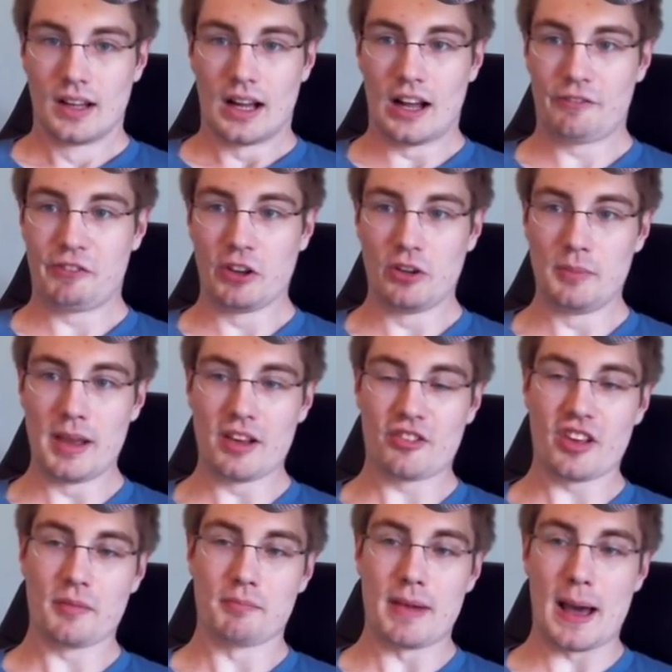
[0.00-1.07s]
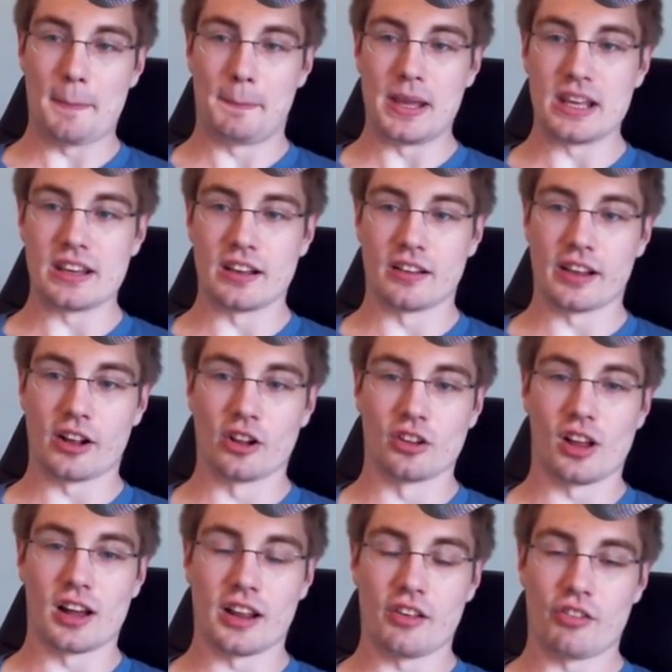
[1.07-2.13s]
I feel it makes like map peeking like a
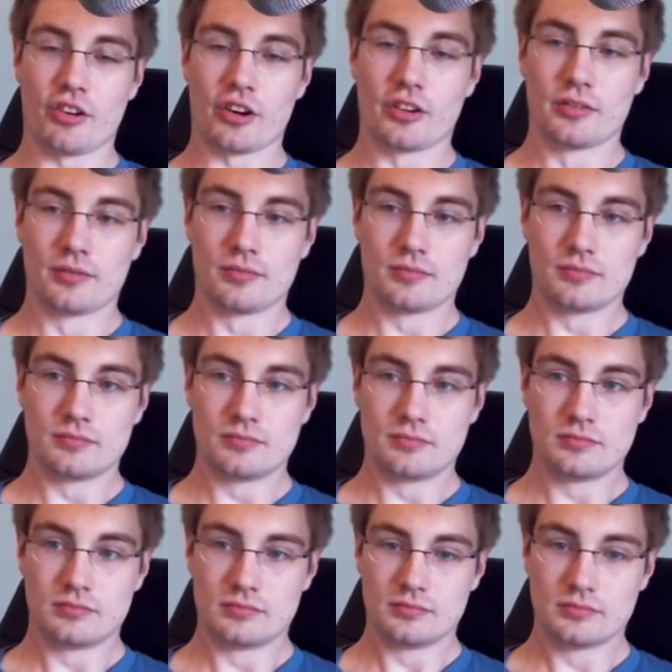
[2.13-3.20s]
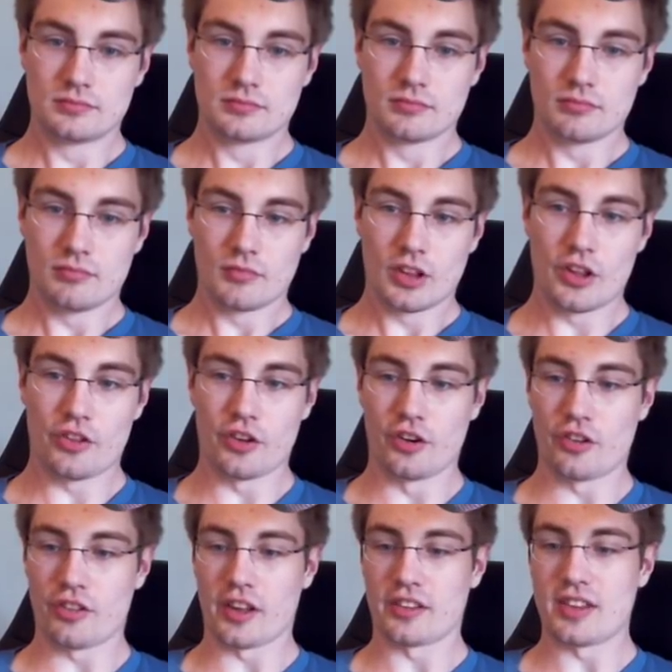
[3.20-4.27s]
lot easier. Because mm-hmm. mm -hmm. you can
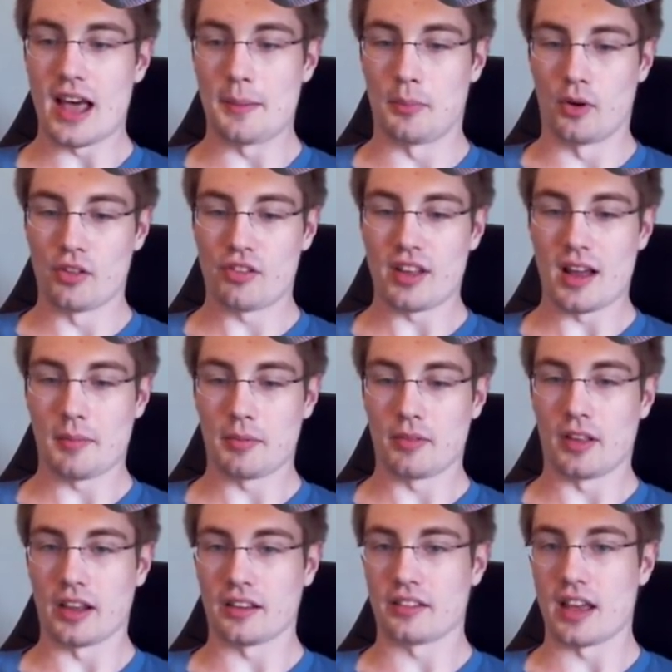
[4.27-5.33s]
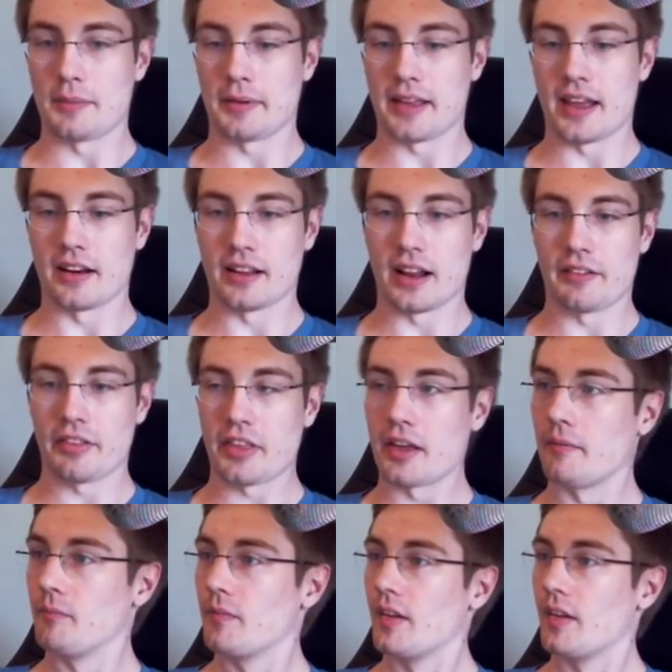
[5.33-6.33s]
just like tap once, tap like tap again, kind of thing.